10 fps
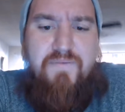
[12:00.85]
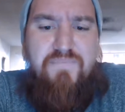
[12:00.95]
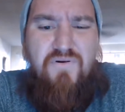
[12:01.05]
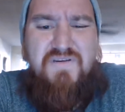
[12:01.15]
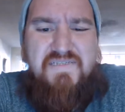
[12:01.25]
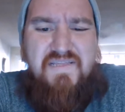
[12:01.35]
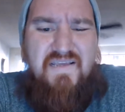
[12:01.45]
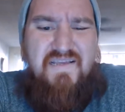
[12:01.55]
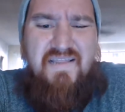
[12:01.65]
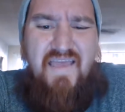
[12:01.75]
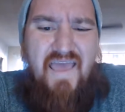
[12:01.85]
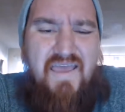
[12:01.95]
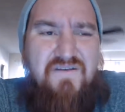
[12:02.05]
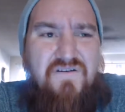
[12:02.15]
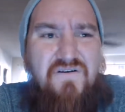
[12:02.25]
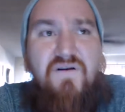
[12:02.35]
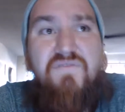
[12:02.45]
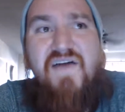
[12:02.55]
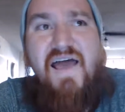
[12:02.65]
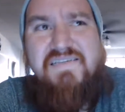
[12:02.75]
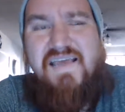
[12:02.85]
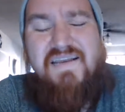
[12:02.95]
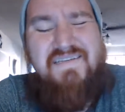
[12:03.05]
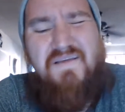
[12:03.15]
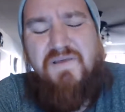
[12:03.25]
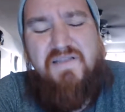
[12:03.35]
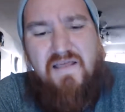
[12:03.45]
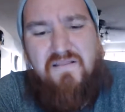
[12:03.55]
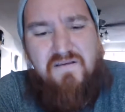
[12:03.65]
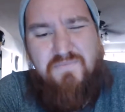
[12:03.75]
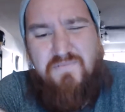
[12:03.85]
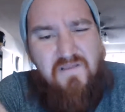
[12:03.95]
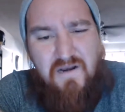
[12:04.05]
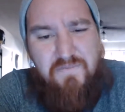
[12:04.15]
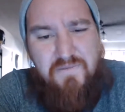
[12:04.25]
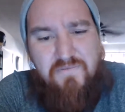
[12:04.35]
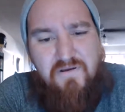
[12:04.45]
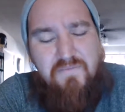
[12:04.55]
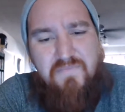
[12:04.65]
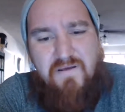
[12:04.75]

and protein is I think like eight or, or fat is eight It's something like that look look it up people I'm,